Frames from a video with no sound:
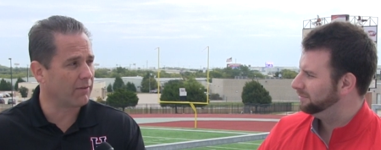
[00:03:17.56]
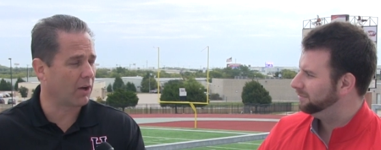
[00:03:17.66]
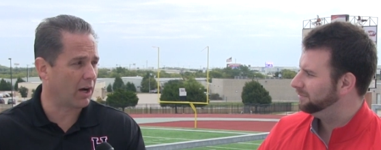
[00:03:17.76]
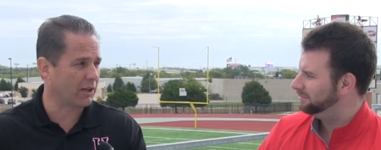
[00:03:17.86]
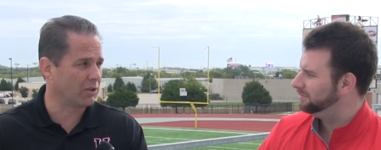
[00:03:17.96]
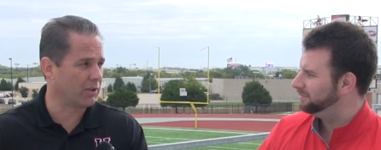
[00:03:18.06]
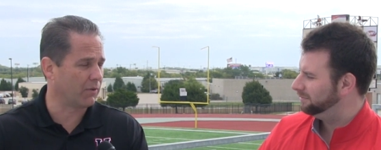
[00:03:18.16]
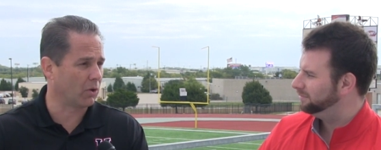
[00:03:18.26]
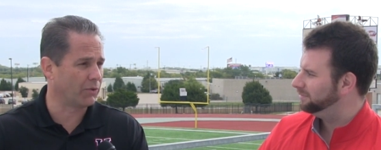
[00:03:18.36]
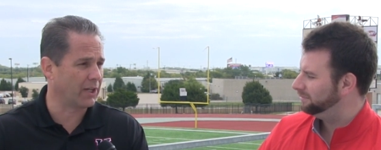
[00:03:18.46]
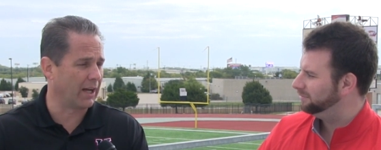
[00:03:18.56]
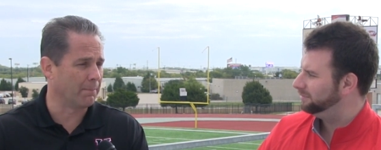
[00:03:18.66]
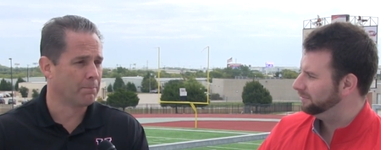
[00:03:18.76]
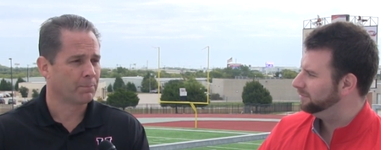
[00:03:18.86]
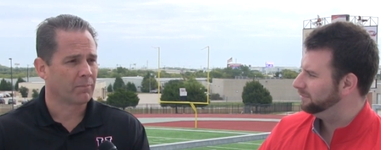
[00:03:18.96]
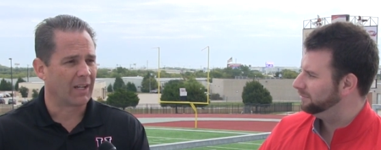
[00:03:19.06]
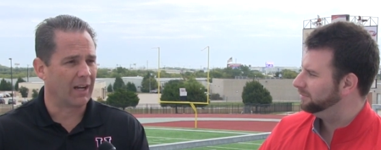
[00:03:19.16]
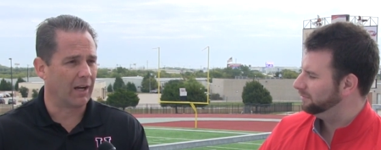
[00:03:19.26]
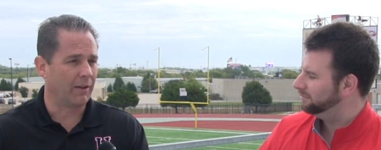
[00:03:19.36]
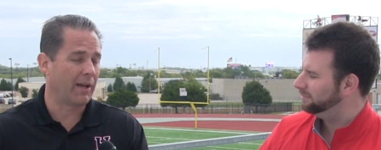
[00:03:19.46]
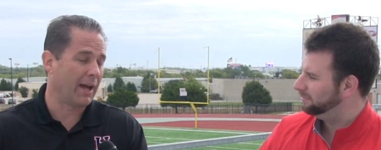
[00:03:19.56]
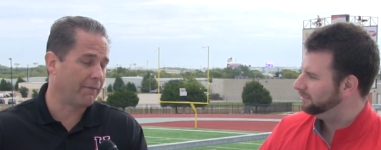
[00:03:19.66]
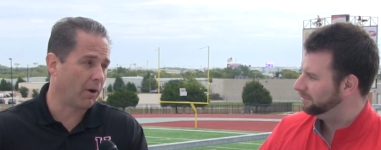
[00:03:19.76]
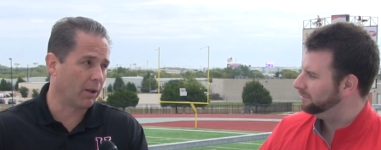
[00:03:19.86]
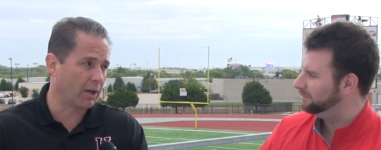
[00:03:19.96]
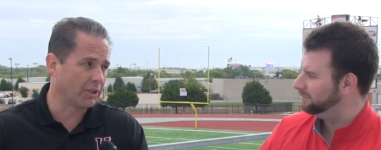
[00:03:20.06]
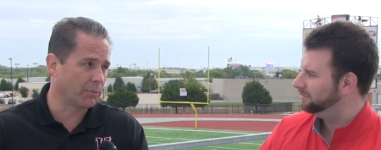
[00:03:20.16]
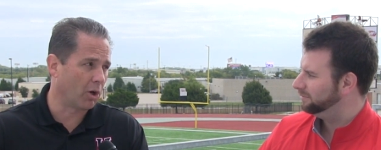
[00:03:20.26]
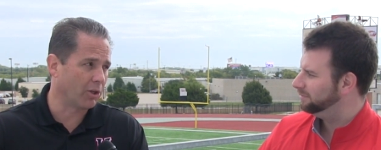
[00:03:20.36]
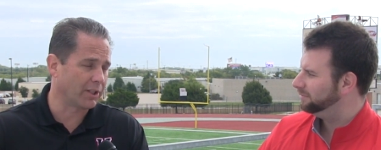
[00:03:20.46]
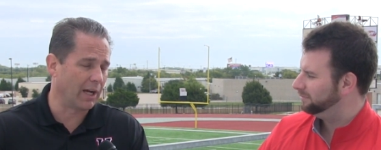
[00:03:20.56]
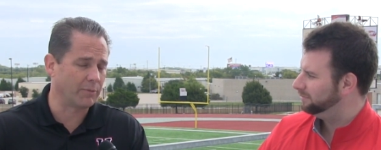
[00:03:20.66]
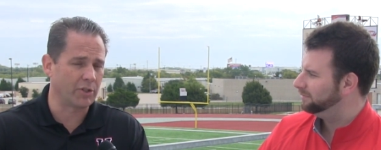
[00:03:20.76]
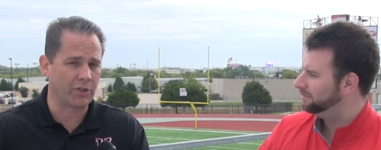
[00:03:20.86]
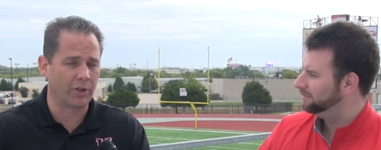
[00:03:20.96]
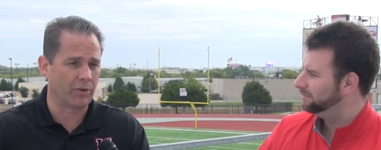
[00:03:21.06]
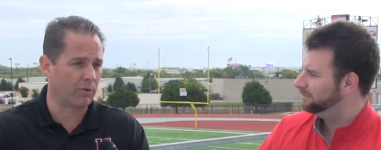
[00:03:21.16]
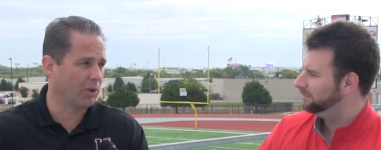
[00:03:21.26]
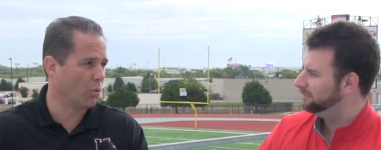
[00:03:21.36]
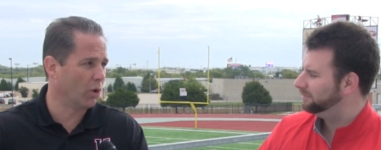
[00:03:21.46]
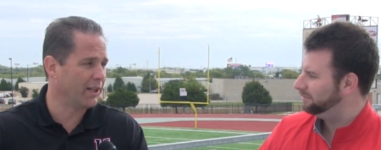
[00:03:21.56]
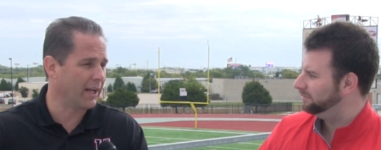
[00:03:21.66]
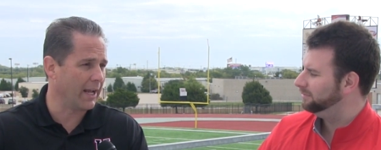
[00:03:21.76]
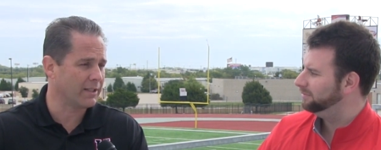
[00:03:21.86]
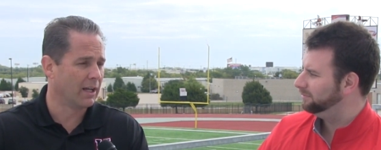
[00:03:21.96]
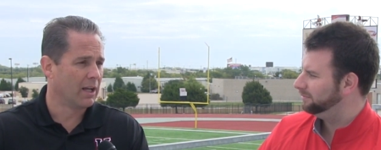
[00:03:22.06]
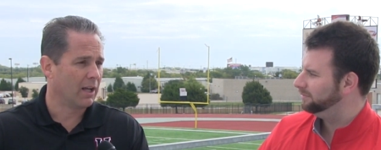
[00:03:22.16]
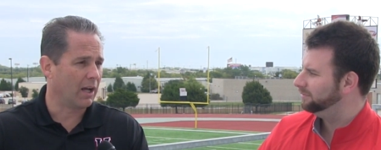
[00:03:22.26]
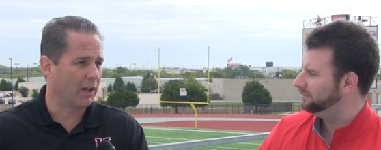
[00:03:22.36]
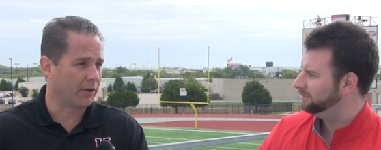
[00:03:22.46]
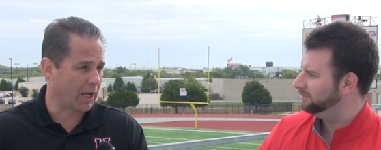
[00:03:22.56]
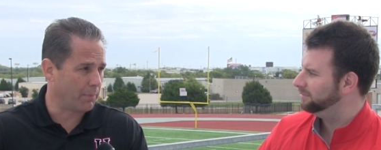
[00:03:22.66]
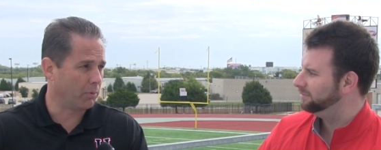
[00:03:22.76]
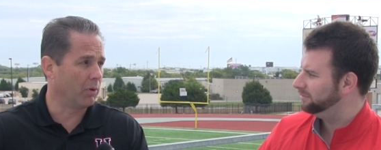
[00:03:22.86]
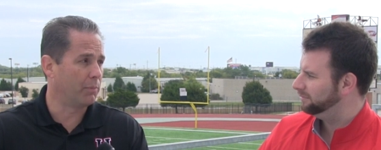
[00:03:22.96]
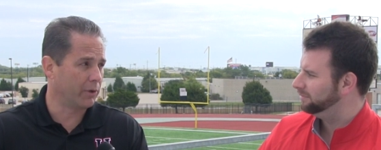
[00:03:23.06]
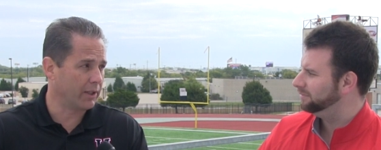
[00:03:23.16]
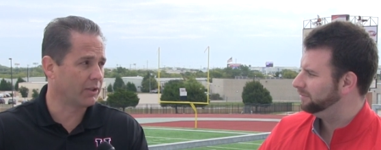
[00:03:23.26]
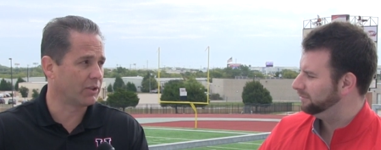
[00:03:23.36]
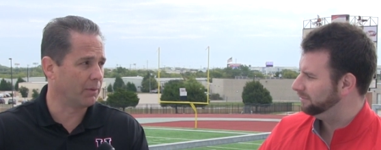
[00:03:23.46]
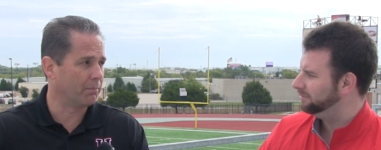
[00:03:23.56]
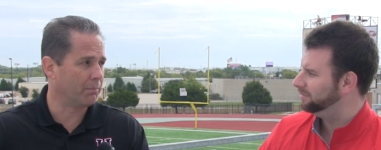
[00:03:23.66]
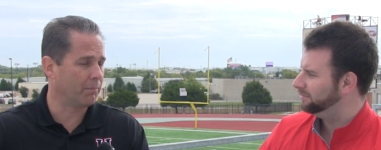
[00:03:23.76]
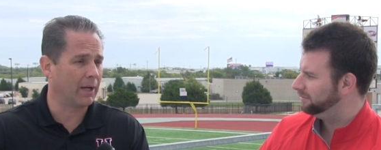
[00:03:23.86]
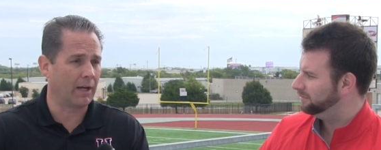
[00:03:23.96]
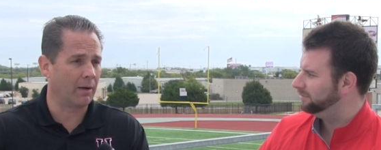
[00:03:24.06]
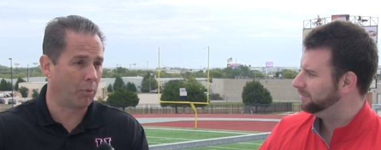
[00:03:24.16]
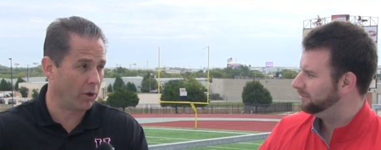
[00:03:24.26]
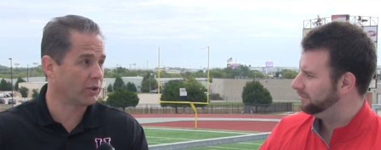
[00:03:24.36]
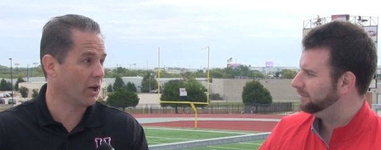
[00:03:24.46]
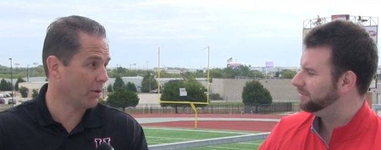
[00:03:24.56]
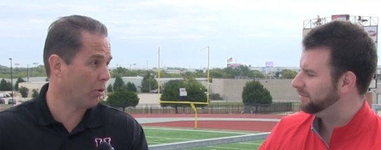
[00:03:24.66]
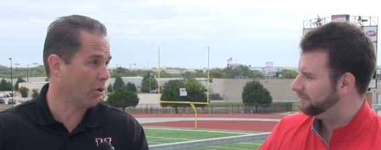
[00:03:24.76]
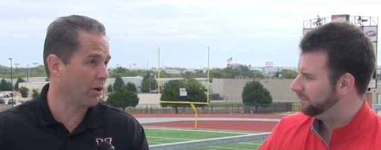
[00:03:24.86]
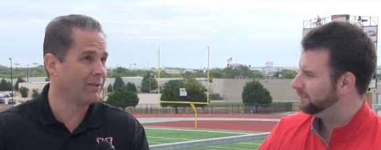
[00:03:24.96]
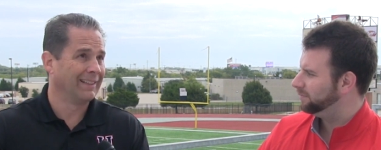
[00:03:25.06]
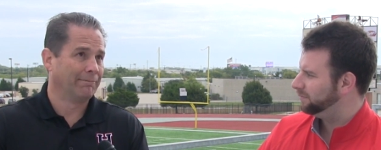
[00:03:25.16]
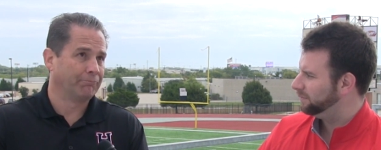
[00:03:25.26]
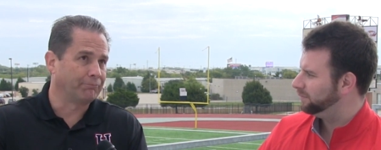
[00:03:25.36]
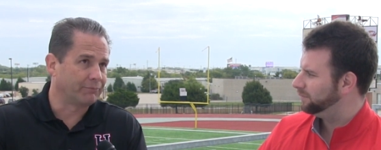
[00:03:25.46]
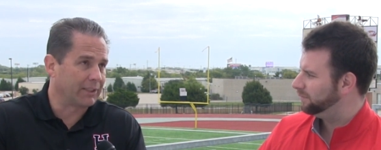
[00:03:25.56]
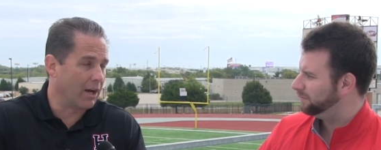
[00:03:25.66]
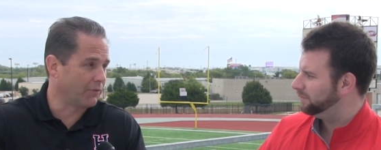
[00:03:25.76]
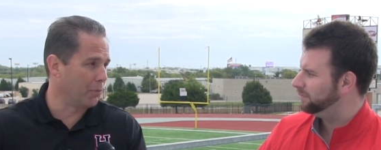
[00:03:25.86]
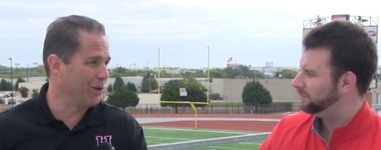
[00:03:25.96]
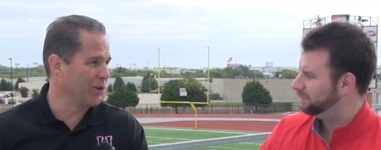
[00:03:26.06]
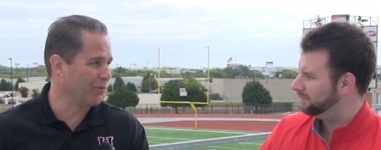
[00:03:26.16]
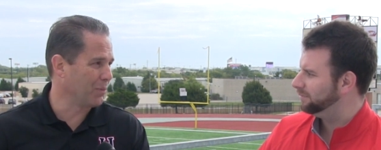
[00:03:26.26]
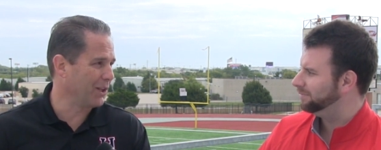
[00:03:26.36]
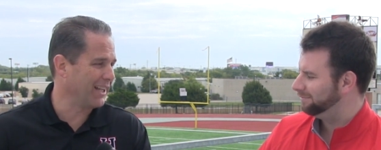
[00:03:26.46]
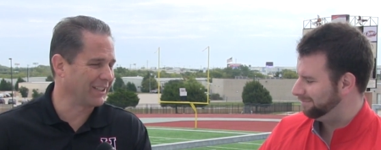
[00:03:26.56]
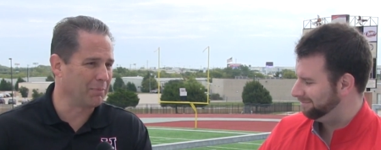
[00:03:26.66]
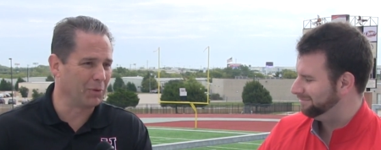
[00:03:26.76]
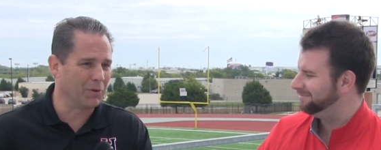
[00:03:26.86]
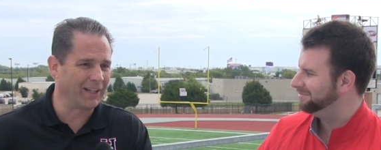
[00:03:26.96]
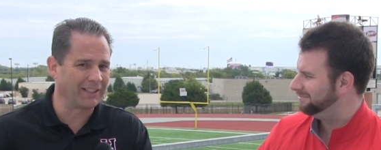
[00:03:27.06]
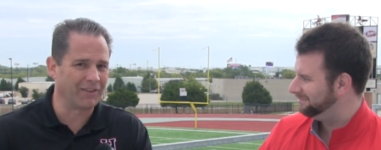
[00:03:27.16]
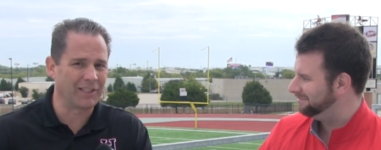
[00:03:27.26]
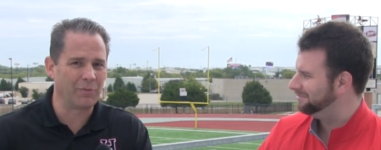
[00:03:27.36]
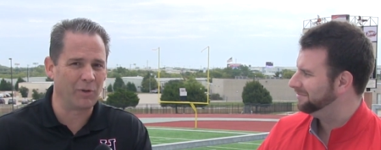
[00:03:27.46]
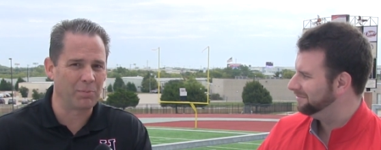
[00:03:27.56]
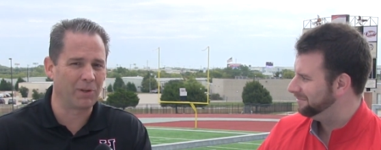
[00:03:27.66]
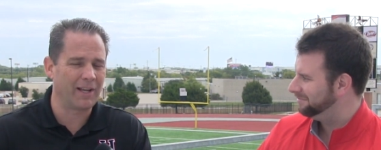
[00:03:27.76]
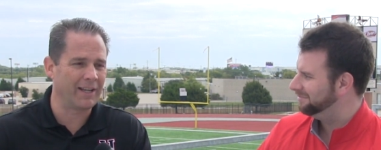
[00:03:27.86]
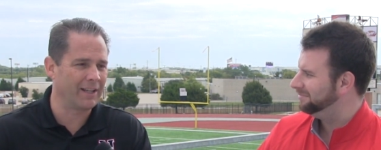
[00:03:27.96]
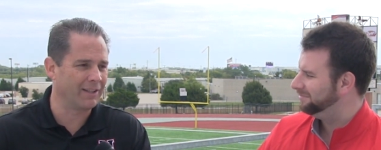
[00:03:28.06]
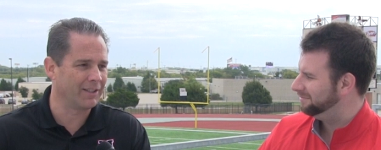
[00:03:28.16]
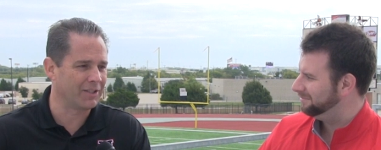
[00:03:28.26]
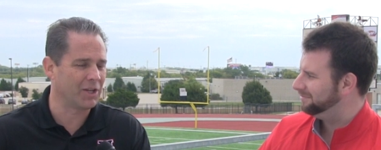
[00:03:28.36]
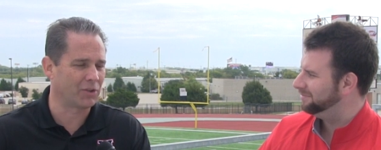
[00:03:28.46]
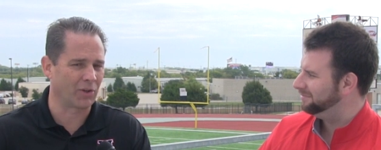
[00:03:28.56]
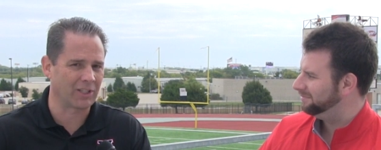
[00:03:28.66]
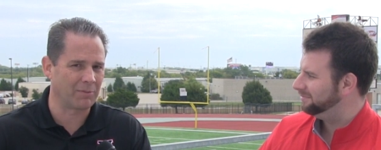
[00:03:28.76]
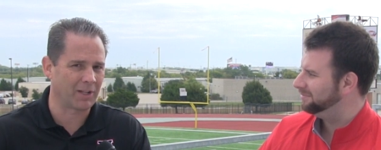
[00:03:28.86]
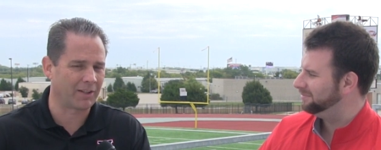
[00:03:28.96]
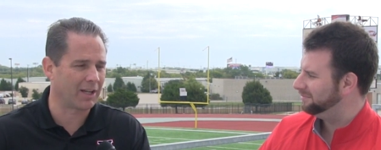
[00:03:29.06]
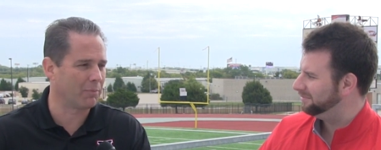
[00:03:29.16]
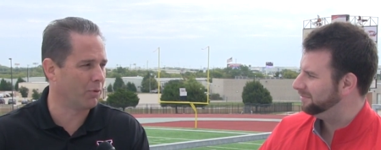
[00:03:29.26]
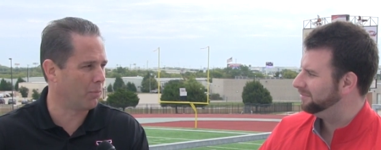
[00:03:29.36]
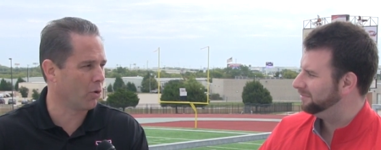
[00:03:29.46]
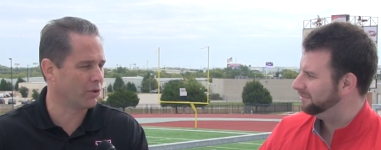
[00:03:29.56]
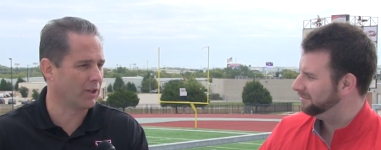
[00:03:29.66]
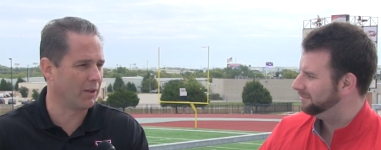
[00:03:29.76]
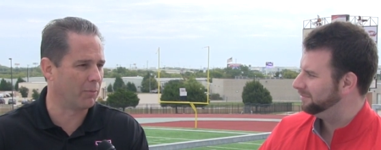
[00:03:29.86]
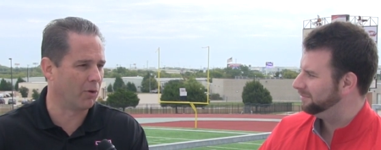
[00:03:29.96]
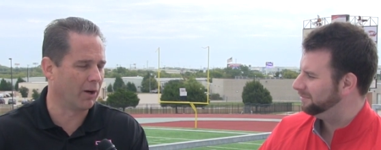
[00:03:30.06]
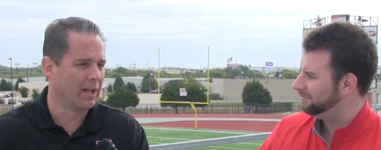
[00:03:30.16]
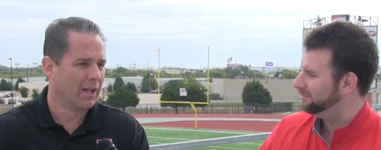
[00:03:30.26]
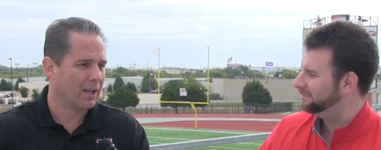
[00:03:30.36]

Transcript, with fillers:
Speaker 1: give the Hawks a difficult time. Uh, they have fallen on some hard times this year. They're only one and eight. Uh, they're capable of putting some uh, points on the board, sounds familiar from the last couple of weeks. Every team we play in this district seems like they can put ports on the board.